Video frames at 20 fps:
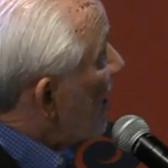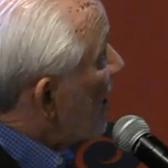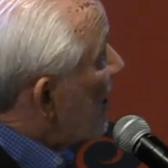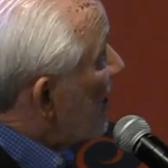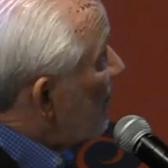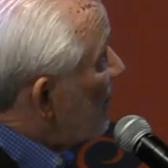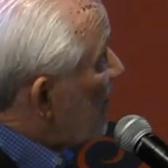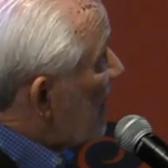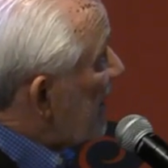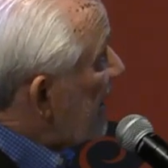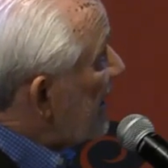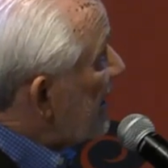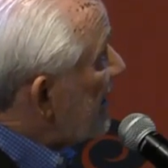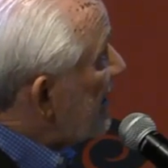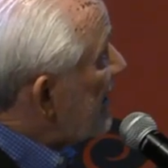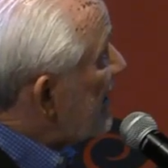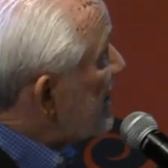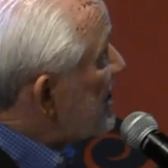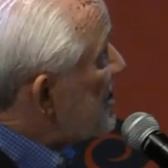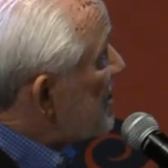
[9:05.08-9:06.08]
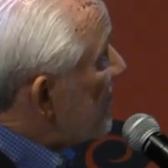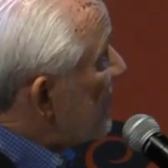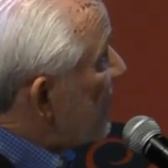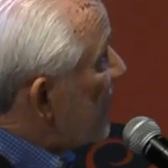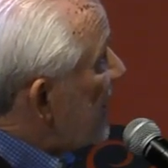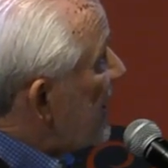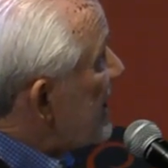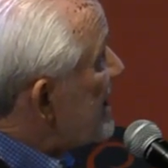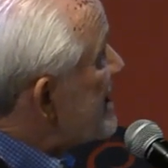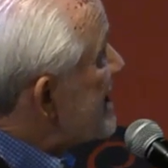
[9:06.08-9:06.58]
complete the
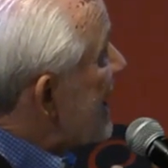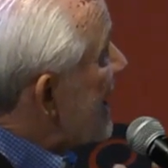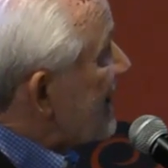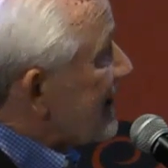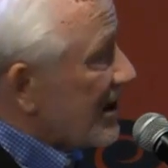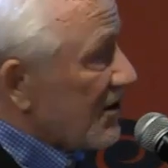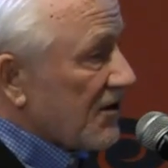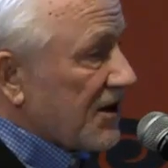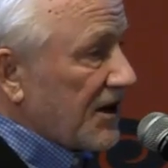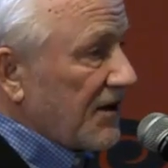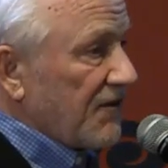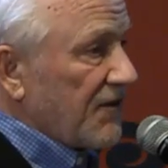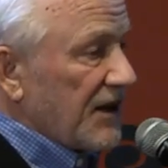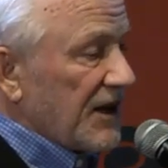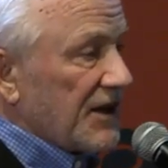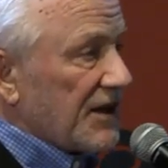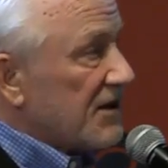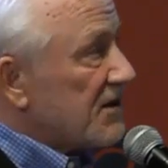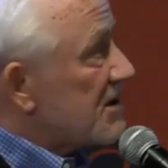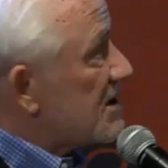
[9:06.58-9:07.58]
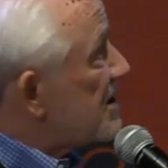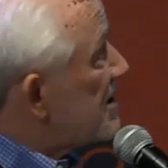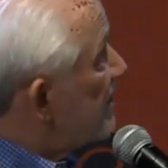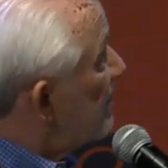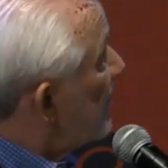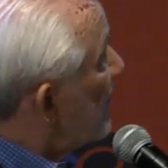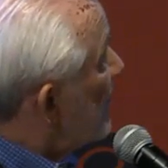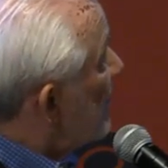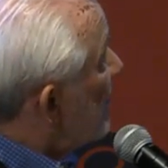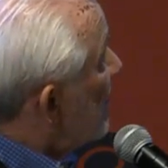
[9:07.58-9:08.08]
surveys at their convenience.
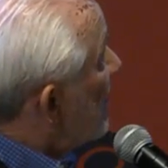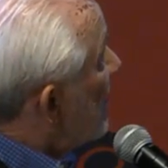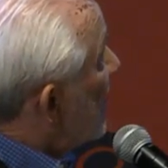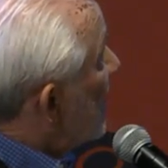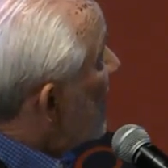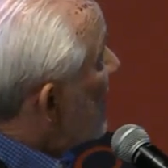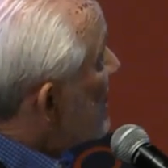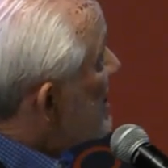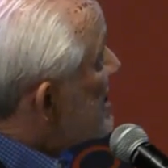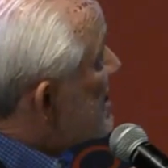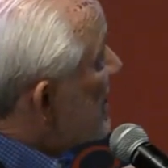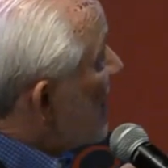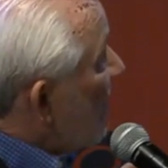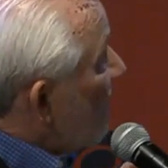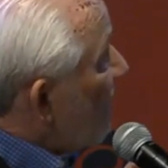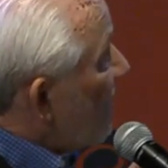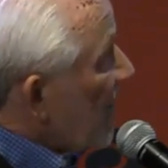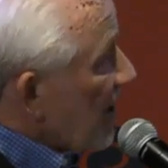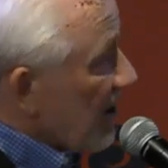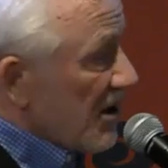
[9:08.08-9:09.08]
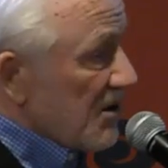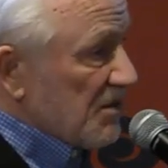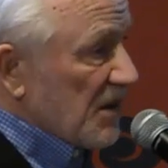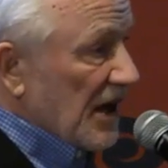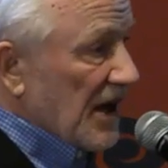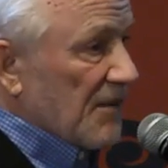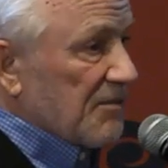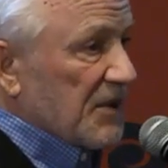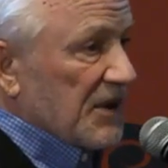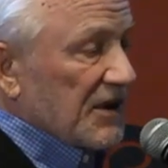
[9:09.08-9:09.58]
It's very
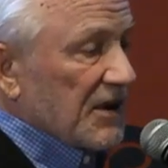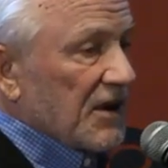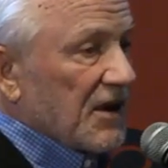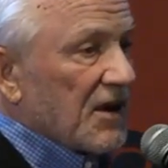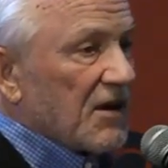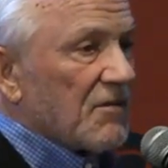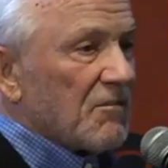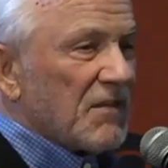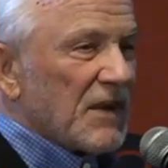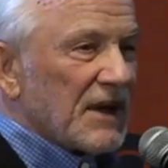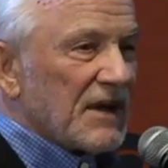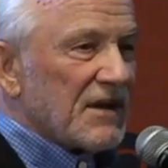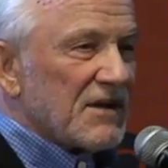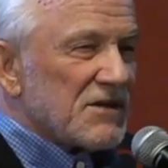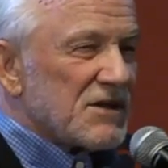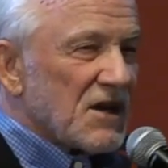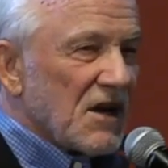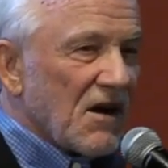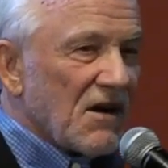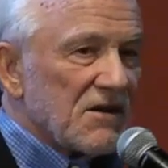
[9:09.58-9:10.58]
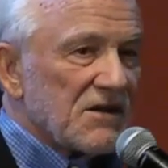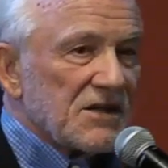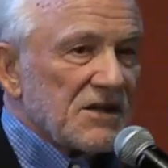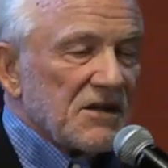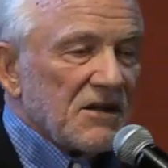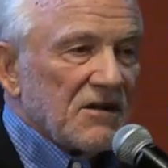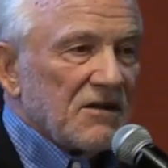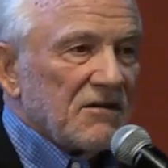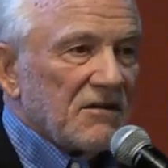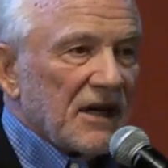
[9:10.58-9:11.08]
popular, but there's
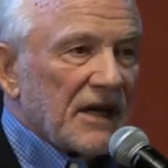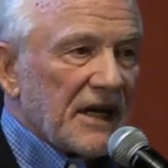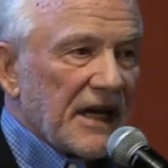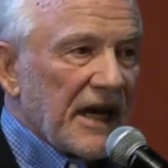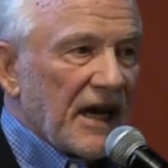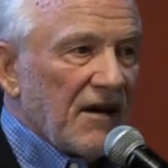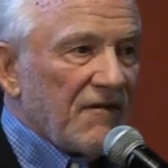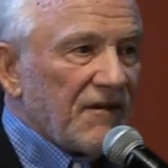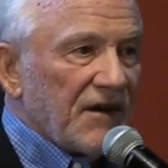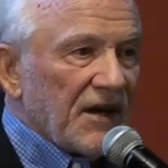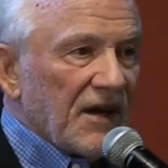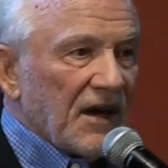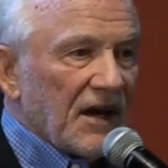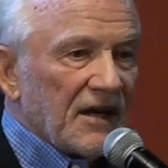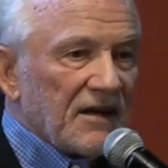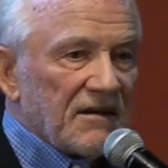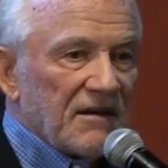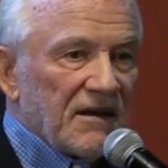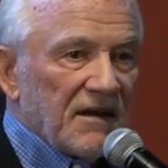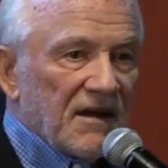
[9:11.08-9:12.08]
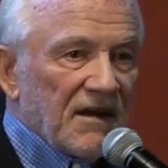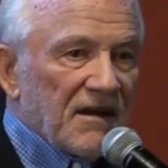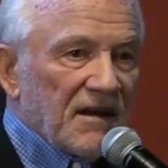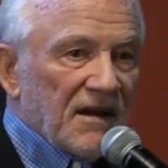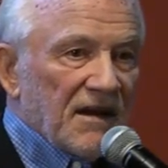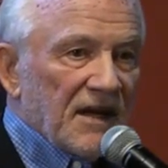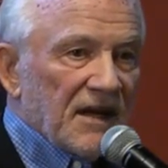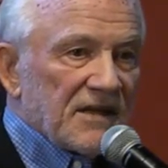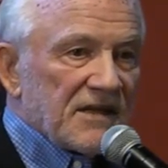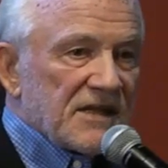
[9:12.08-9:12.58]
also a caveat.
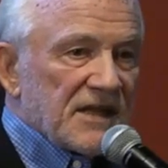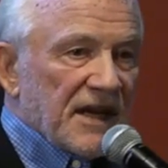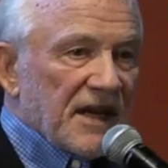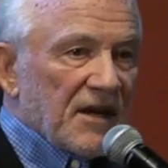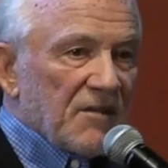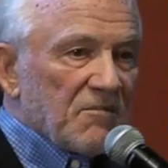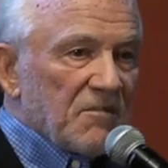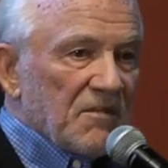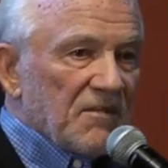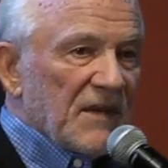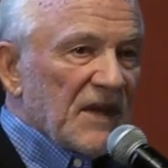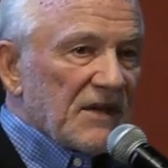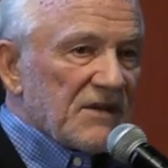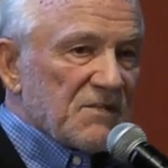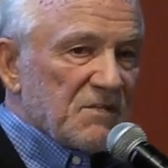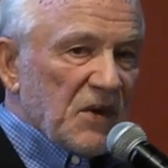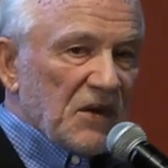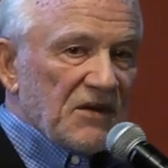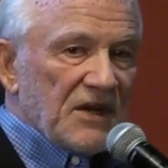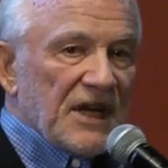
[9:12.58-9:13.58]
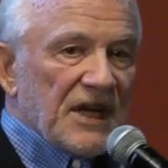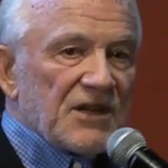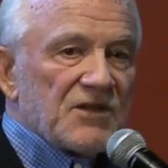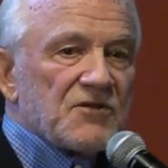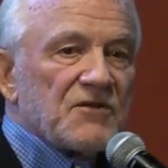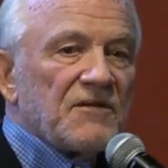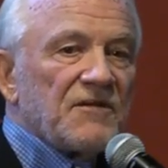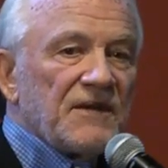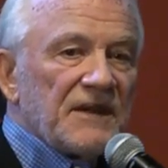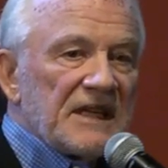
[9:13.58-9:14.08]
There's
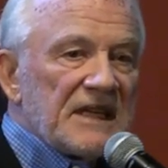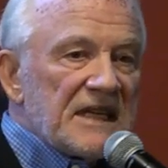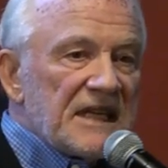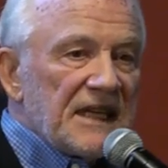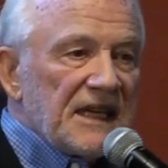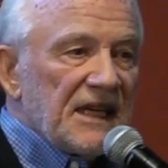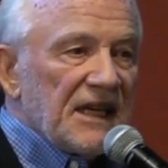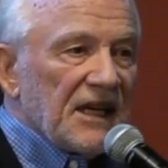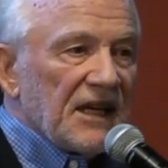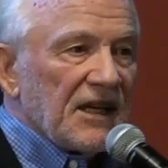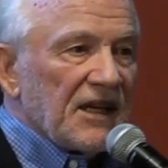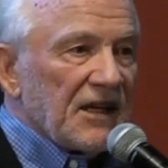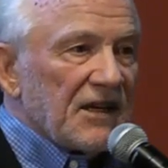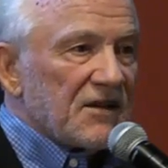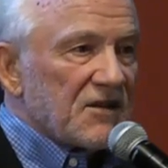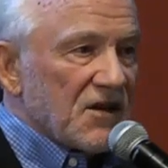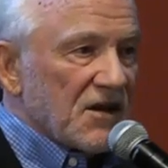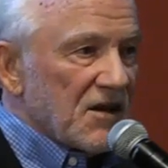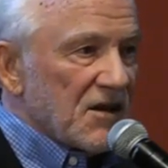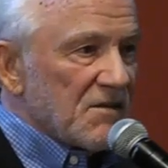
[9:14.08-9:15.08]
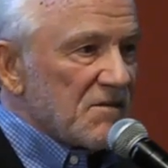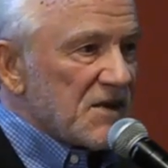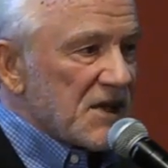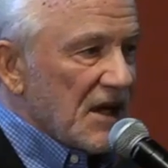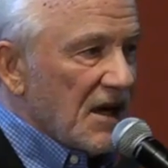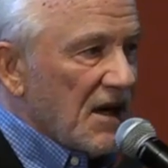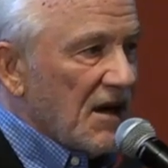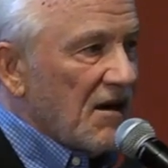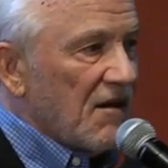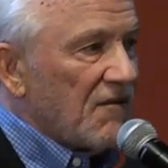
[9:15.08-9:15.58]
potential fatigue in terms
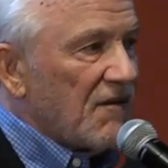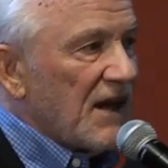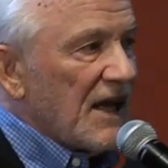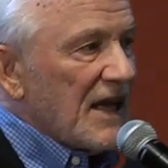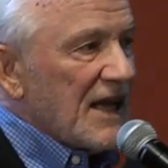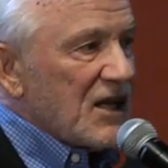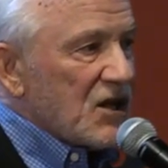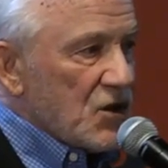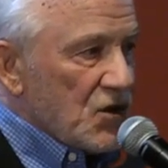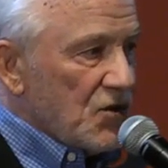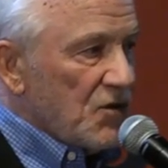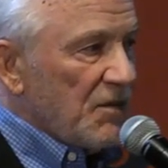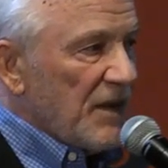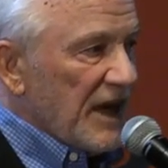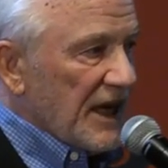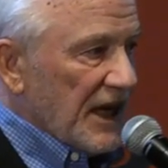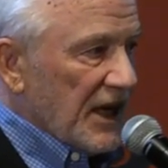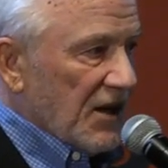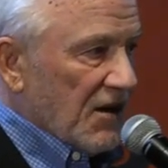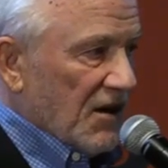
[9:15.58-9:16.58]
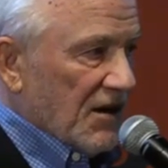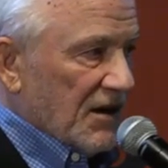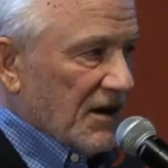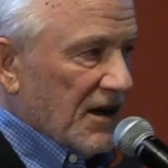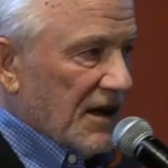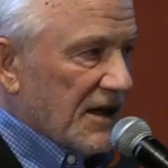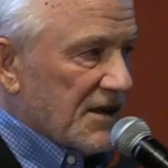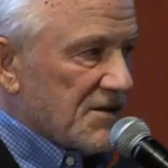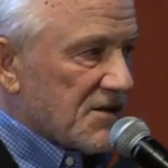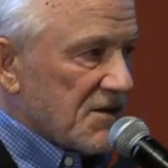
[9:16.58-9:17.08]
of too many
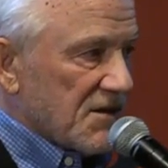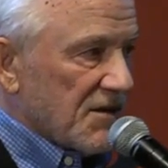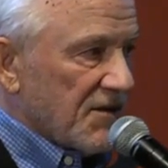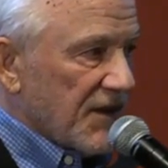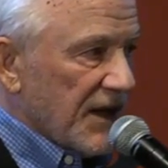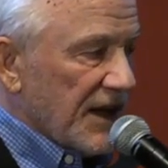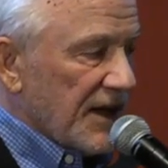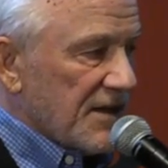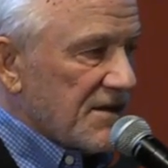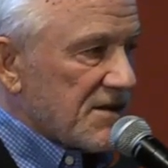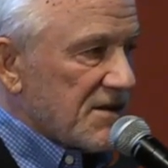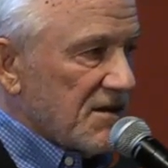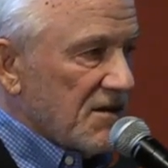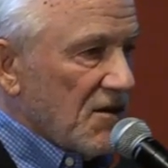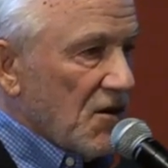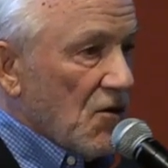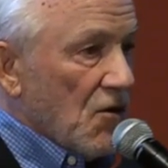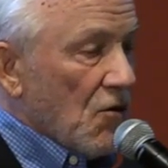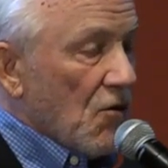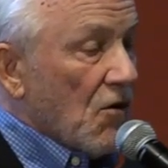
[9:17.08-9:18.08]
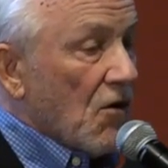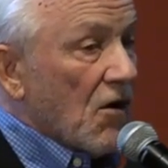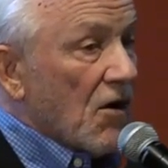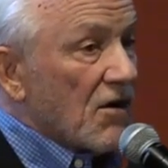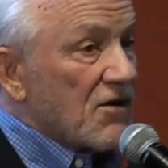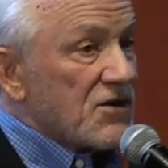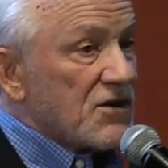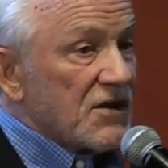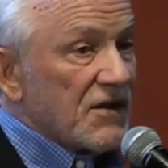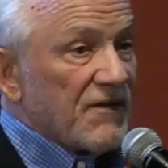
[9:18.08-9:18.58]
online surveys
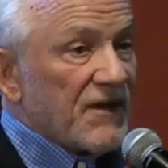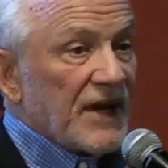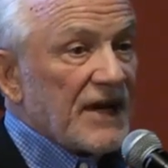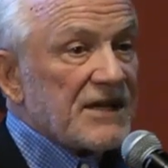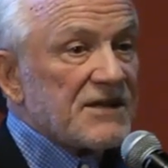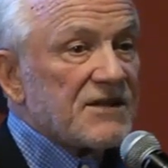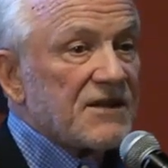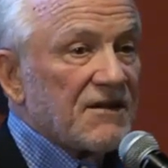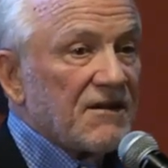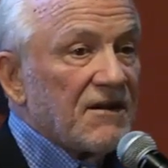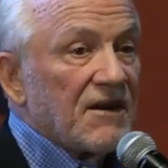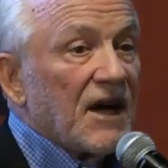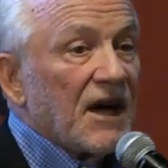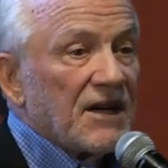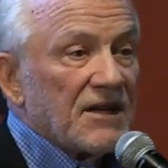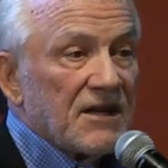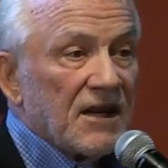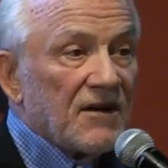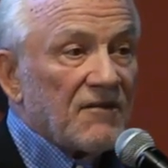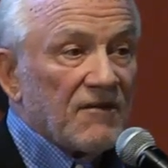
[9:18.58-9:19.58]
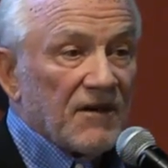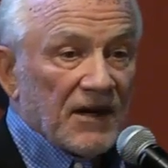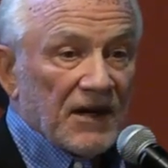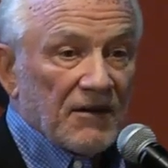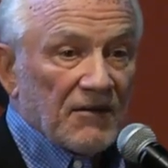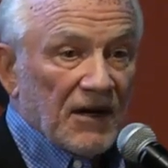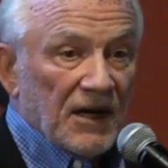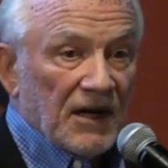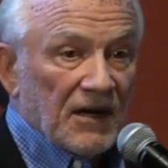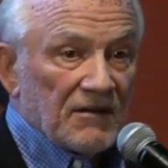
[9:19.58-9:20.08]
or surveys that are not done
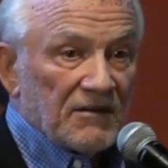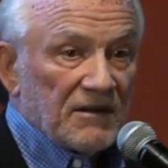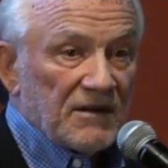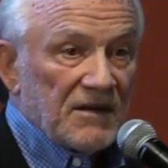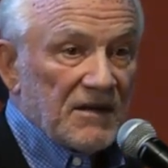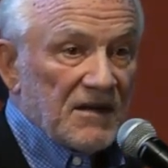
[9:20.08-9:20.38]
very well.